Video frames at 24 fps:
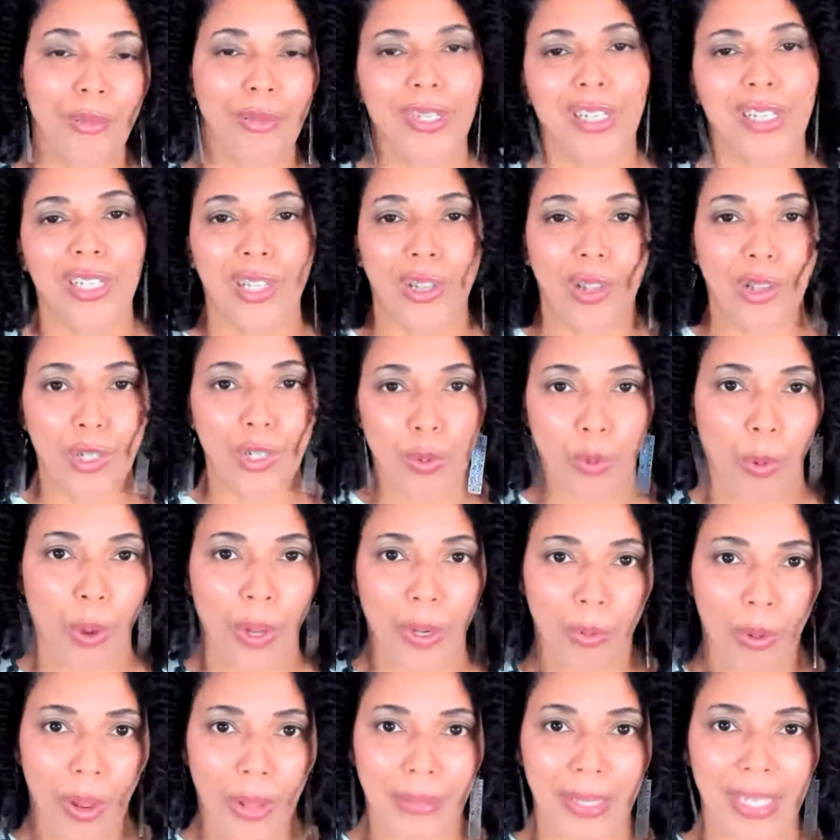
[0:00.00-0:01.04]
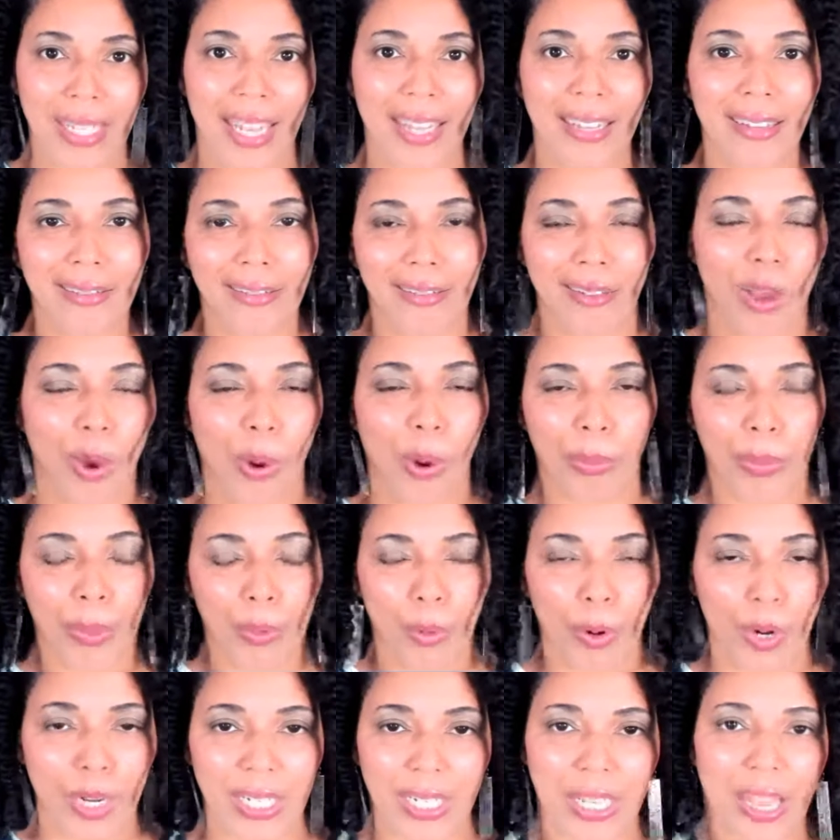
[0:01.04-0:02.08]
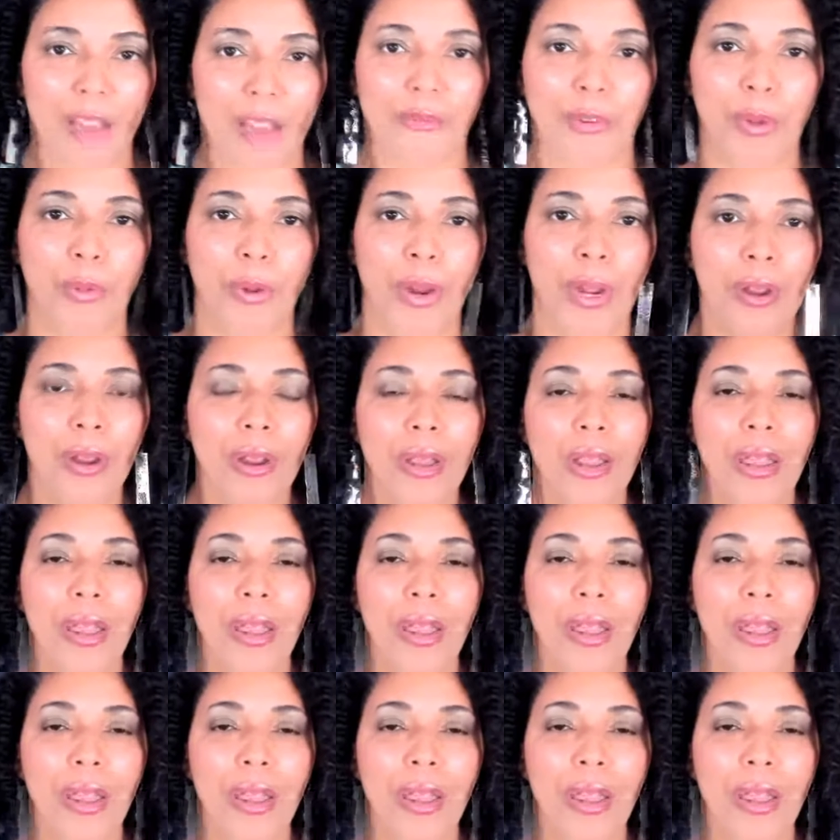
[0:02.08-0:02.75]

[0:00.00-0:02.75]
just launch one website and hope it works everywhere.